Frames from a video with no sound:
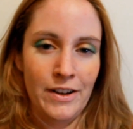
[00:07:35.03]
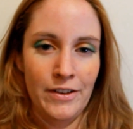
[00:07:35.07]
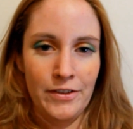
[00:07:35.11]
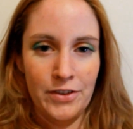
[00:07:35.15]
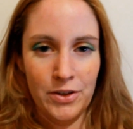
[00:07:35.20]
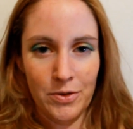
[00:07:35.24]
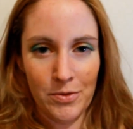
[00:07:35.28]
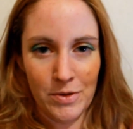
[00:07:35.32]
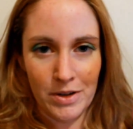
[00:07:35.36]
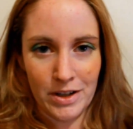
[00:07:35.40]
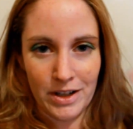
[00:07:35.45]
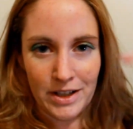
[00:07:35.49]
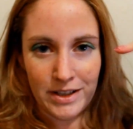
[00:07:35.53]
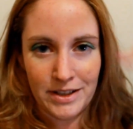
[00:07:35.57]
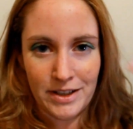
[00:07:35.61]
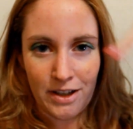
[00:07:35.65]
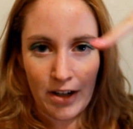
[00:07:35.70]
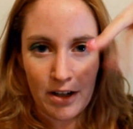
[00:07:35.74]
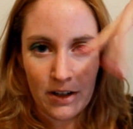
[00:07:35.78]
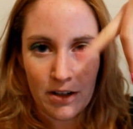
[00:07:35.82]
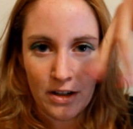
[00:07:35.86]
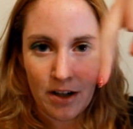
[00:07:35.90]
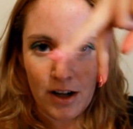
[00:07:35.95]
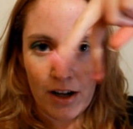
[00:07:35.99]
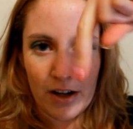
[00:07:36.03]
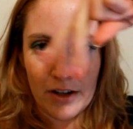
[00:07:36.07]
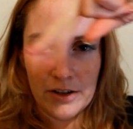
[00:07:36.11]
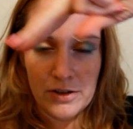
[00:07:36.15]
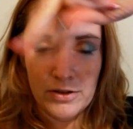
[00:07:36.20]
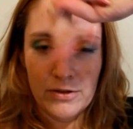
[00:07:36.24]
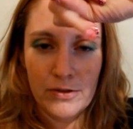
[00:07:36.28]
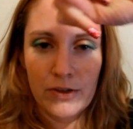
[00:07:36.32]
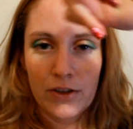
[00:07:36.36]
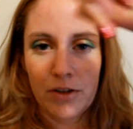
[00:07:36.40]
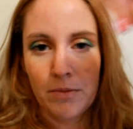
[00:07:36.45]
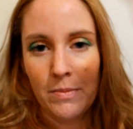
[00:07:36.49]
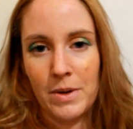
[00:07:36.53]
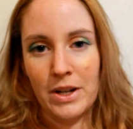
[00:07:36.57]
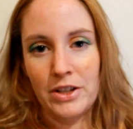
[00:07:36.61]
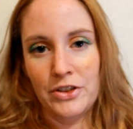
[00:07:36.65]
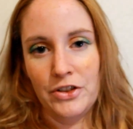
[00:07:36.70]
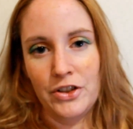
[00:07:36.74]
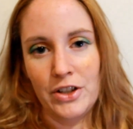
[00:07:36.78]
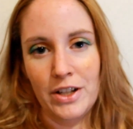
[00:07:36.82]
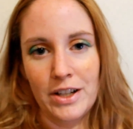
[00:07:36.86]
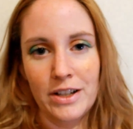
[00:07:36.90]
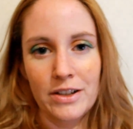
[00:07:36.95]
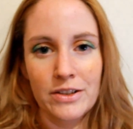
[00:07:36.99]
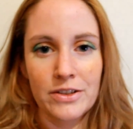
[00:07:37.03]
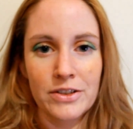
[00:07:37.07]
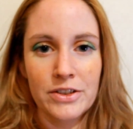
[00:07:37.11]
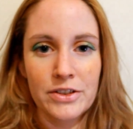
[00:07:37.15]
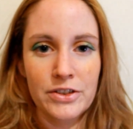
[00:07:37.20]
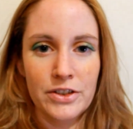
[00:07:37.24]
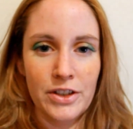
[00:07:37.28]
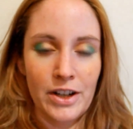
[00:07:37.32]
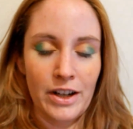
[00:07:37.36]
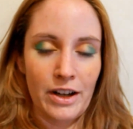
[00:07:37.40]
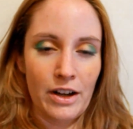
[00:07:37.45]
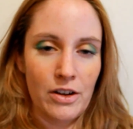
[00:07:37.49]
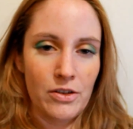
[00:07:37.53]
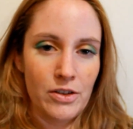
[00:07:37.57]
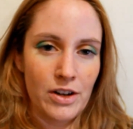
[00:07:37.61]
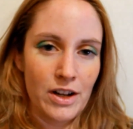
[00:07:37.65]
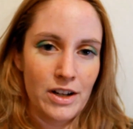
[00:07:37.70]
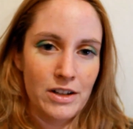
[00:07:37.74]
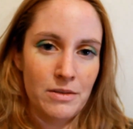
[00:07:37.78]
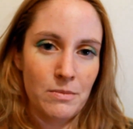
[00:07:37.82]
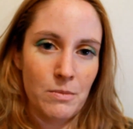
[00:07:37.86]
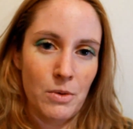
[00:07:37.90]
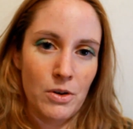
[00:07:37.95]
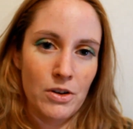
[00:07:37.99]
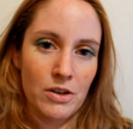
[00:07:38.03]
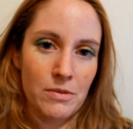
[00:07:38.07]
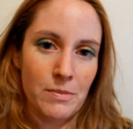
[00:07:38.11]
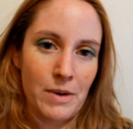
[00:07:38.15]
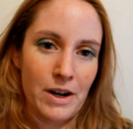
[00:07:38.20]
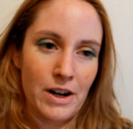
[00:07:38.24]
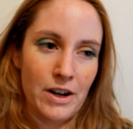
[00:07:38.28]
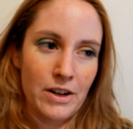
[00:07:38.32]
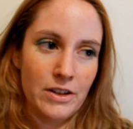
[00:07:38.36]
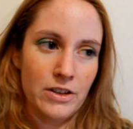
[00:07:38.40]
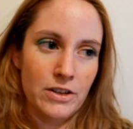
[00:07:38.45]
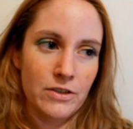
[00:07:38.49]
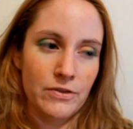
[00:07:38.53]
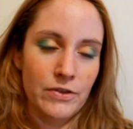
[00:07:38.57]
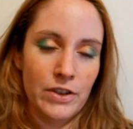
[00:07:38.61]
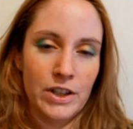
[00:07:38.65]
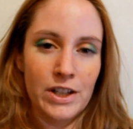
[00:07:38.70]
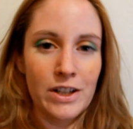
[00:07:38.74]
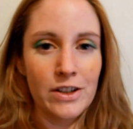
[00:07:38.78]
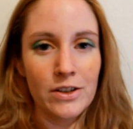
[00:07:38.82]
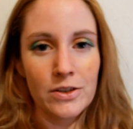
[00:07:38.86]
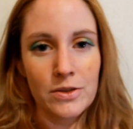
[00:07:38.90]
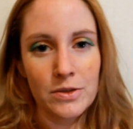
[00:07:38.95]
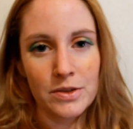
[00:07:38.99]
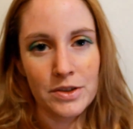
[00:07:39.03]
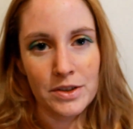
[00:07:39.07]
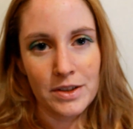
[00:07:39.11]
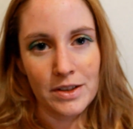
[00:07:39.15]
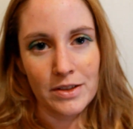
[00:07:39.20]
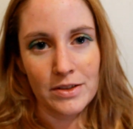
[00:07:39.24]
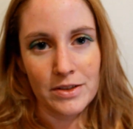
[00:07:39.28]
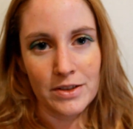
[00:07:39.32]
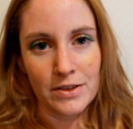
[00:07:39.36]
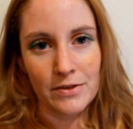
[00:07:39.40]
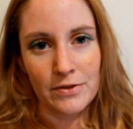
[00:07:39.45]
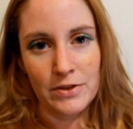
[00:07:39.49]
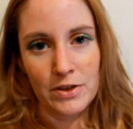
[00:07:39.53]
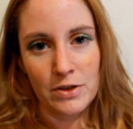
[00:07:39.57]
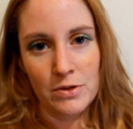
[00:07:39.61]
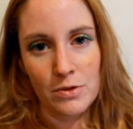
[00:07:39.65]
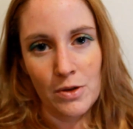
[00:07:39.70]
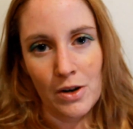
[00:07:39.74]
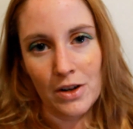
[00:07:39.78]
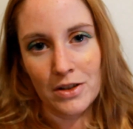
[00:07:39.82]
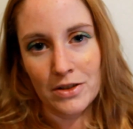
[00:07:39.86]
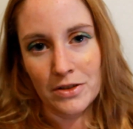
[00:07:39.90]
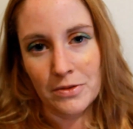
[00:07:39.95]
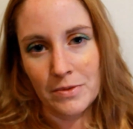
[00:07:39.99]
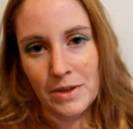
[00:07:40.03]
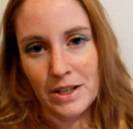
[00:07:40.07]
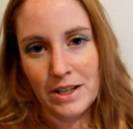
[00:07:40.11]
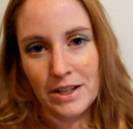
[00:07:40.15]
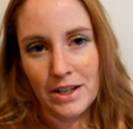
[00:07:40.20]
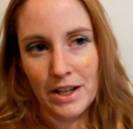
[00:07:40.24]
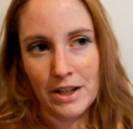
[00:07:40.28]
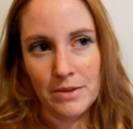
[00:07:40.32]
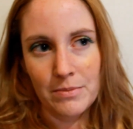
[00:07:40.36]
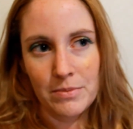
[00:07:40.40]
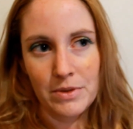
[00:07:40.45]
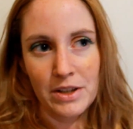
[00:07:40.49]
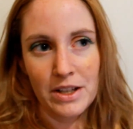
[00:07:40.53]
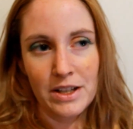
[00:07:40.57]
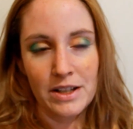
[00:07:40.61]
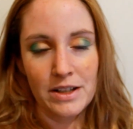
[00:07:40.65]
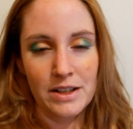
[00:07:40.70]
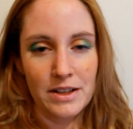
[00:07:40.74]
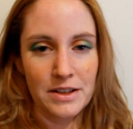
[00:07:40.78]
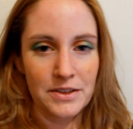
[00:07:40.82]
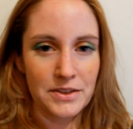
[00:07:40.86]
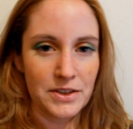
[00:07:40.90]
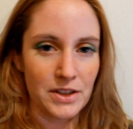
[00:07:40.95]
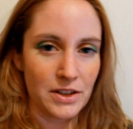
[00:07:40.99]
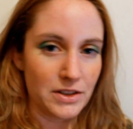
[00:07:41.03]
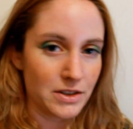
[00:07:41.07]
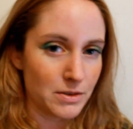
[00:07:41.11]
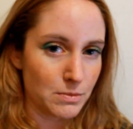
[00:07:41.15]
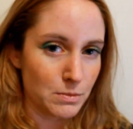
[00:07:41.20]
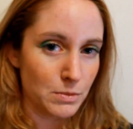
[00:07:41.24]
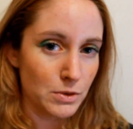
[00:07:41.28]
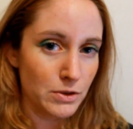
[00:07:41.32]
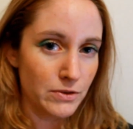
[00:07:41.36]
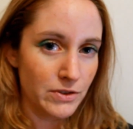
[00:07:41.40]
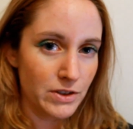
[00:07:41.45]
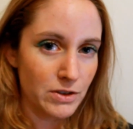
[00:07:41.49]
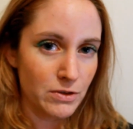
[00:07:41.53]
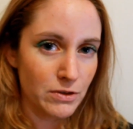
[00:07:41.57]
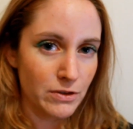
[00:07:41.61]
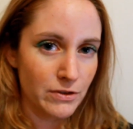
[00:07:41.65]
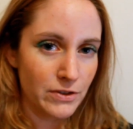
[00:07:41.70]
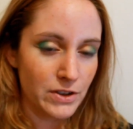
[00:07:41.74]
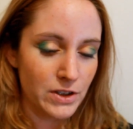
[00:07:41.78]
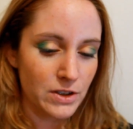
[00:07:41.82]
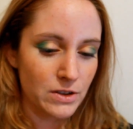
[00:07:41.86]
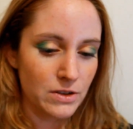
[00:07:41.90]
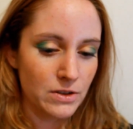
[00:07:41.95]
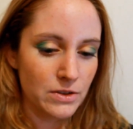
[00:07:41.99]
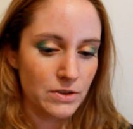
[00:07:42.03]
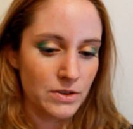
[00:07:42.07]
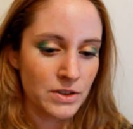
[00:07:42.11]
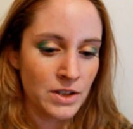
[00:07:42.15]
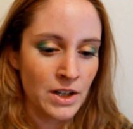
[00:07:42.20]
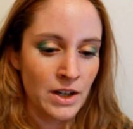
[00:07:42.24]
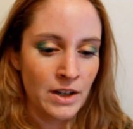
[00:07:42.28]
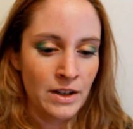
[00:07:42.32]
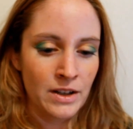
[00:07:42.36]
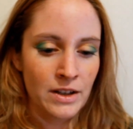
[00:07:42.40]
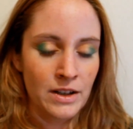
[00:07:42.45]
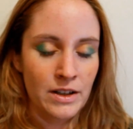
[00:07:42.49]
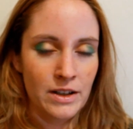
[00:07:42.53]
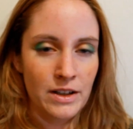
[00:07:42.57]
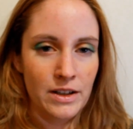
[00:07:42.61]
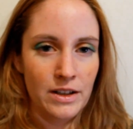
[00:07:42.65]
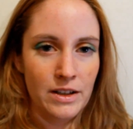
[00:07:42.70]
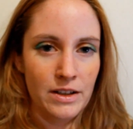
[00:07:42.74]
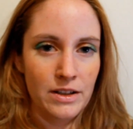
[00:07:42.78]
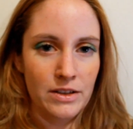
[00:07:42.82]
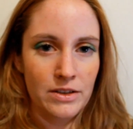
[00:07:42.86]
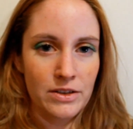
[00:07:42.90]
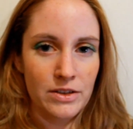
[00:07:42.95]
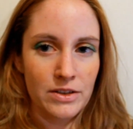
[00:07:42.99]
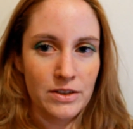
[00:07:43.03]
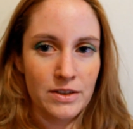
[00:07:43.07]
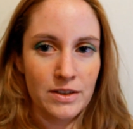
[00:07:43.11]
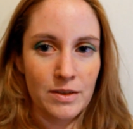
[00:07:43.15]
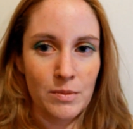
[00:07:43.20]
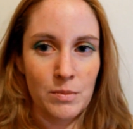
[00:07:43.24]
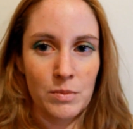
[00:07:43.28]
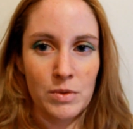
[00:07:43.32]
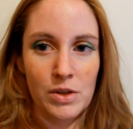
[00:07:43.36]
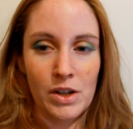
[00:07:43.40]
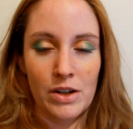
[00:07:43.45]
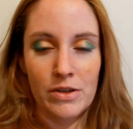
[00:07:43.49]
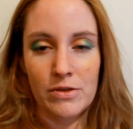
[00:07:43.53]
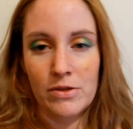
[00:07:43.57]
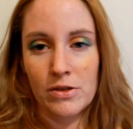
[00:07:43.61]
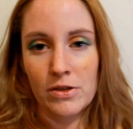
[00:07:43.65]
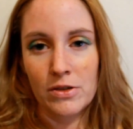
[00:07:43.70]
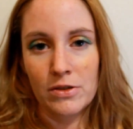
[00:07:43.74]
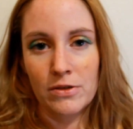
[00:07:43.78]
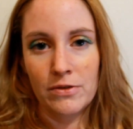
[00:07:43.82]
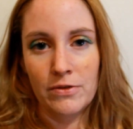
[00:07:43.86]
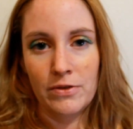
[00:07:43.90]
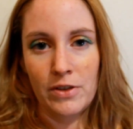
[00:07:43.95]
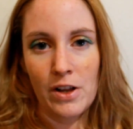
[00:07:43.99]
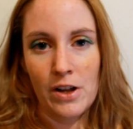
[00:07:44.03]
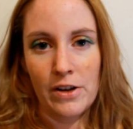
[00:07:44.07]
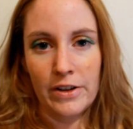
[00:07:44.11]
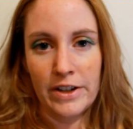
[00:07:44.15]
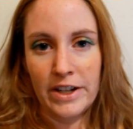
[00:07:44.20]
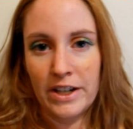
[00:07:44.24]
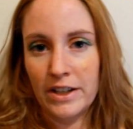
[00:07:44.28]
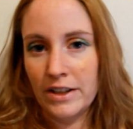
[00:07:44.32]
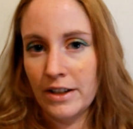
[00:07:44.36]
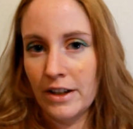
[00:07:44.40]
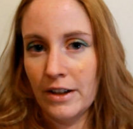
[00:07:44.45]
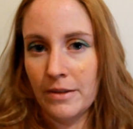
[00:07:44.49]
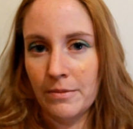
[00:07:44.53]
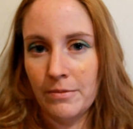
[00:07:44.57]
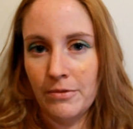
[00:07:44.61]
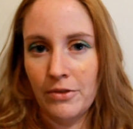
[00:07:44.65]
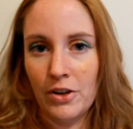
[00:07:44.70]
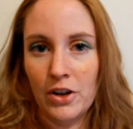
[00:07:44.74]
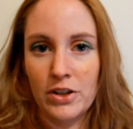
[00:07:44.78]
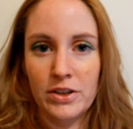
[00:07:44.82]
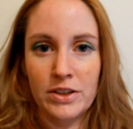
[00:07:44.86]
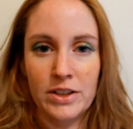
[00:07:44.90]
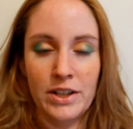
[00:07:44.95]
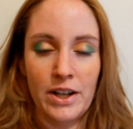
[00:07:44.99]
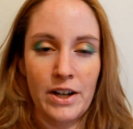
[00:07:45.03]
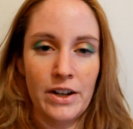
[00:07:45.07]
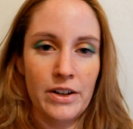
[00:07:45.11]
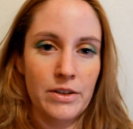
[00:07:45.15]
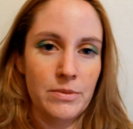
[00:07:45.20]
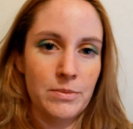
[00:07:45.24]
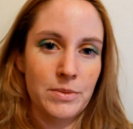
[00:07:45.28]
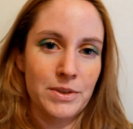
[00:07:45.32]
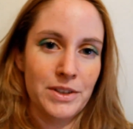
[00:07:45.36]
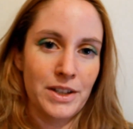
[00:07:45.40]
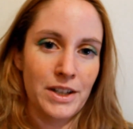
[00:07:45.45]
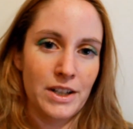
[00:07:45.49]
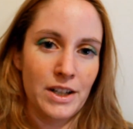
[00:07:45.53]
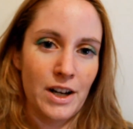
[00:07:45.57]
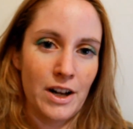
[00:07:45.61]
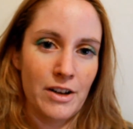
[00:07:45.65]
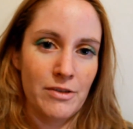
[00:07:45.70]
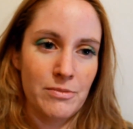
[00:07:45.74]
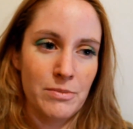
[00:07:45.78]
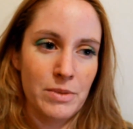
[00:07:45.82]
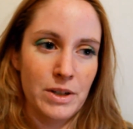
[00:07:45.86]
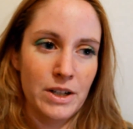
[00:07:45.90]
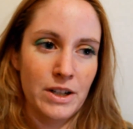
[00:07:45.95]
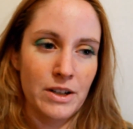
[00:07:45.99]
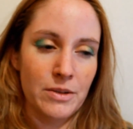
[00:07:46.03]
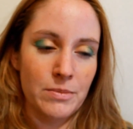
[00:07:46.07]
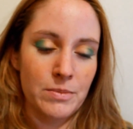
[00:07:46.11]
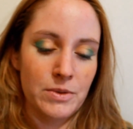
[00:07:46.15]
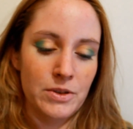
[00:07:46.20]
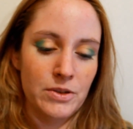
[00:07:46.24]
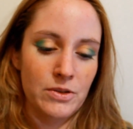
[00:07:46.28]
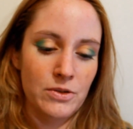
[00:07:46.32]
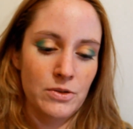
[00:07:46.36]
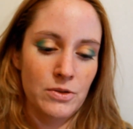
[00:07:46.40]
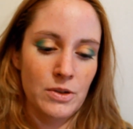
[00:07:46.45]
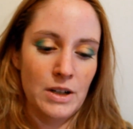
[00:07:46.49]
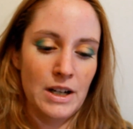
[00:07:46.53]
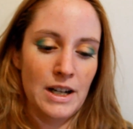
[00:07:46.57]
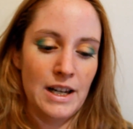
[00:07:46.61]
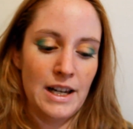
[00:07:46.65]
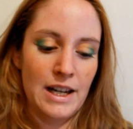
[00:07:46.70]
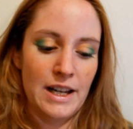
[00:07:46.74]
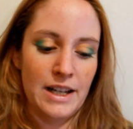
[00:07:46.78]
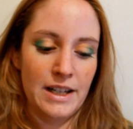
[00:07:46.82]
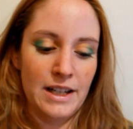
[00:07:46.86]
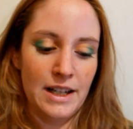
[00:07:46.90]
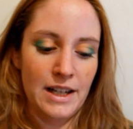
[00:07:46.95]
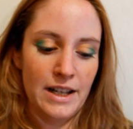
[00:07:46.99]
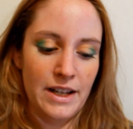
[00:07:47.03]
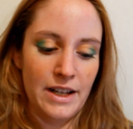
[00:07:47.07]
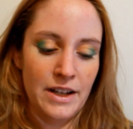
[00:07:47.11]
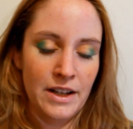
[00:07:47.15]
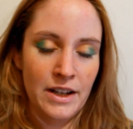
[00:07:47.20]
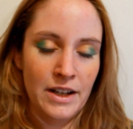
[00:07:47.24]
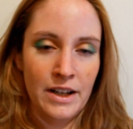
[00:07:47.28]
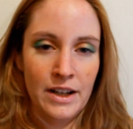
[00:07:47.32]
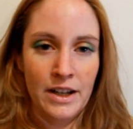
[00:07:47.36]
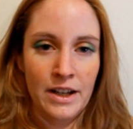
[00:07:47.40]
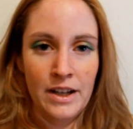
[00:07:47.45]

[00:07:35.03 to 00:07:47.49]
If you wanna toddle on over to my channel and check out any more of my other videos, there's a few Halloween type things, lots of movie reviews, and just some general vloggy type fun times that I've been up to lately.